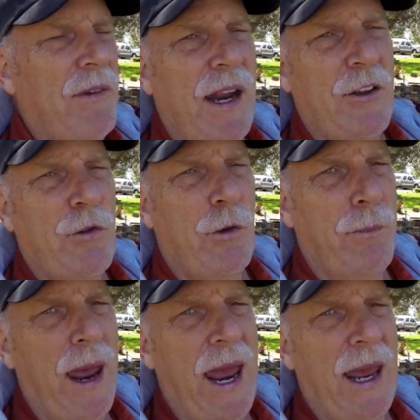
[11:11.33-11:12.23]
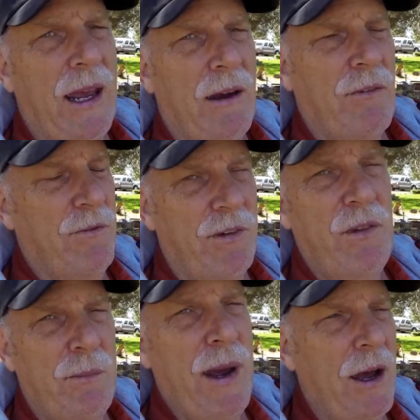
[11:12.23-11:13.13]
an extra bag, a
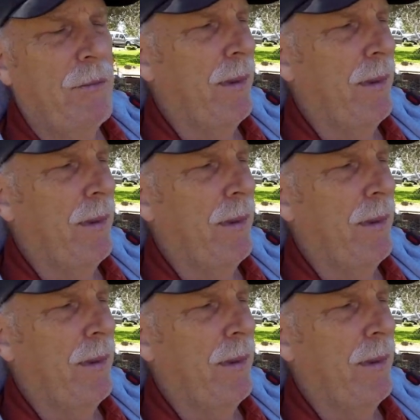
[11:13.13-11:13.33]
50-pound